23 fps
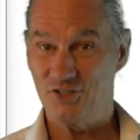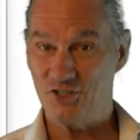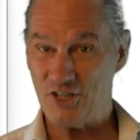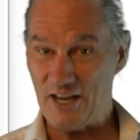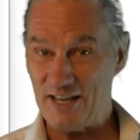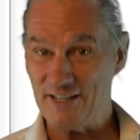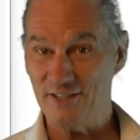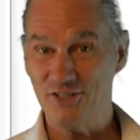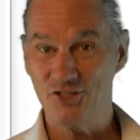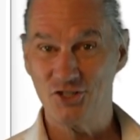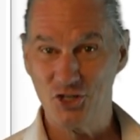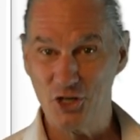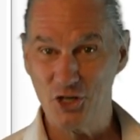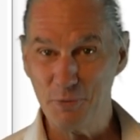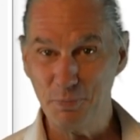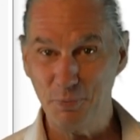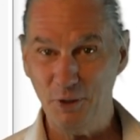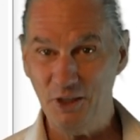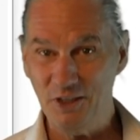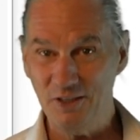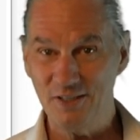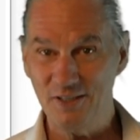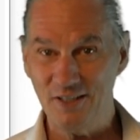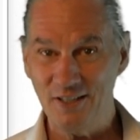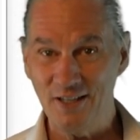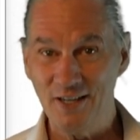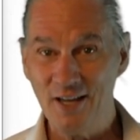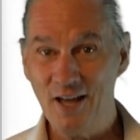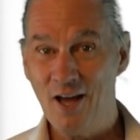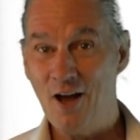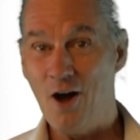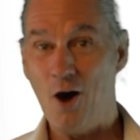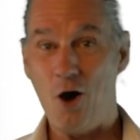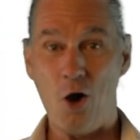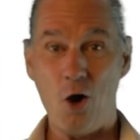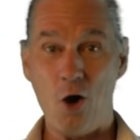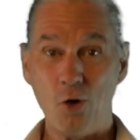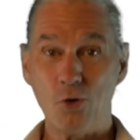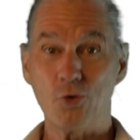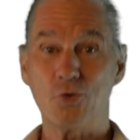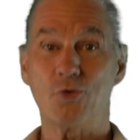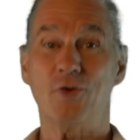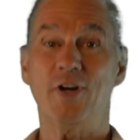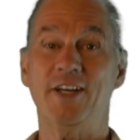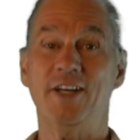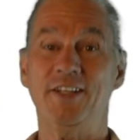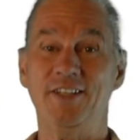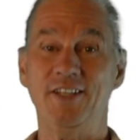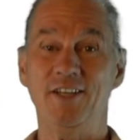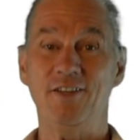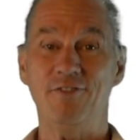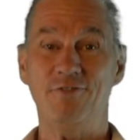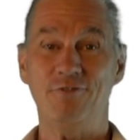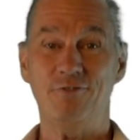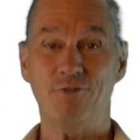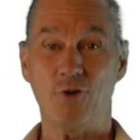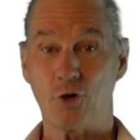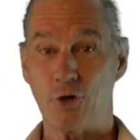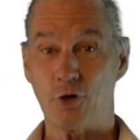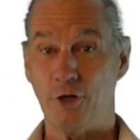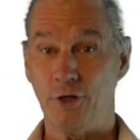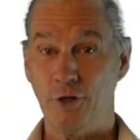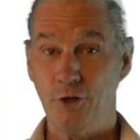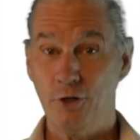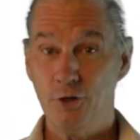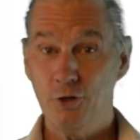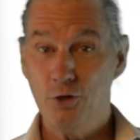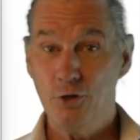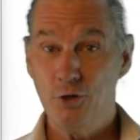ChatGPT already for